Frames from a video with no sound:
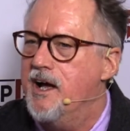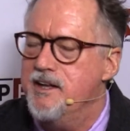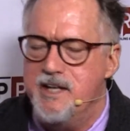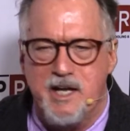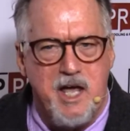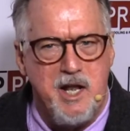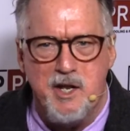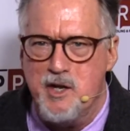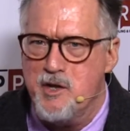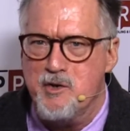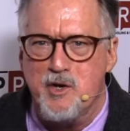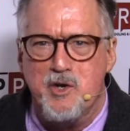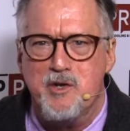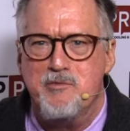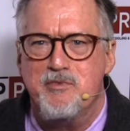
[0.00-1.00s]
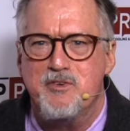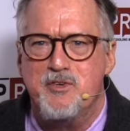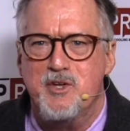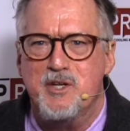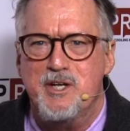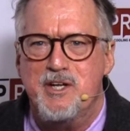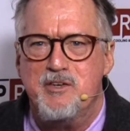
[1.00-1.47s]
They got another good
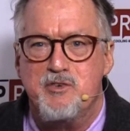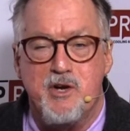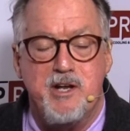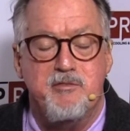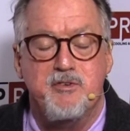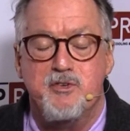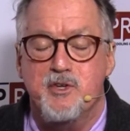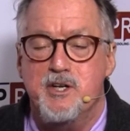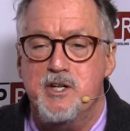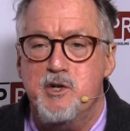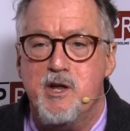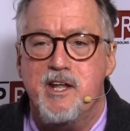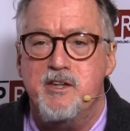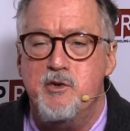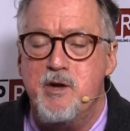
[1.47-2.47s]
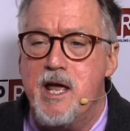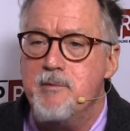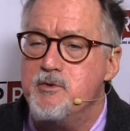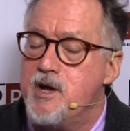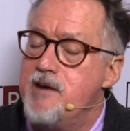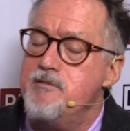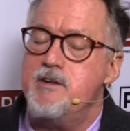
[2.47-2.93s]
facility, training facility in New
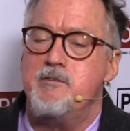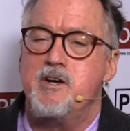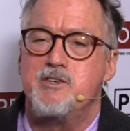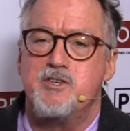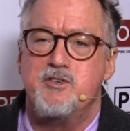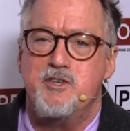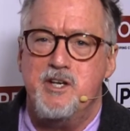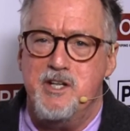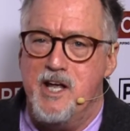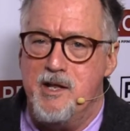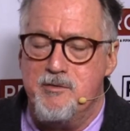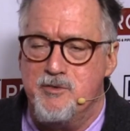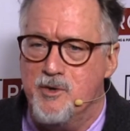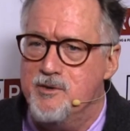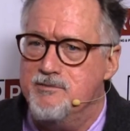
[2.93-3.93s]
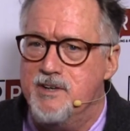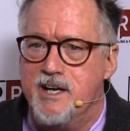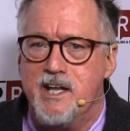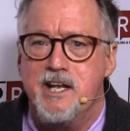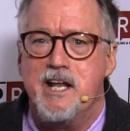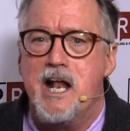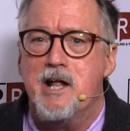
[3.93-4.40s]
Hampshire. I've never actually seen that, so I
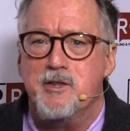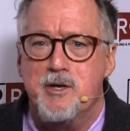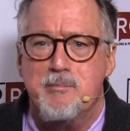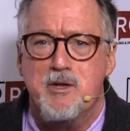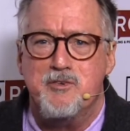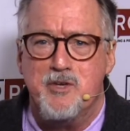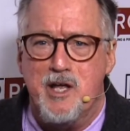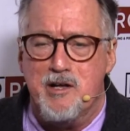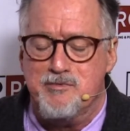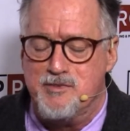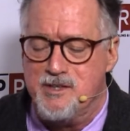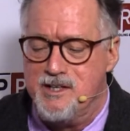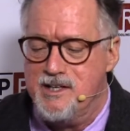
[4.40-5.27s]
got to get out there myself.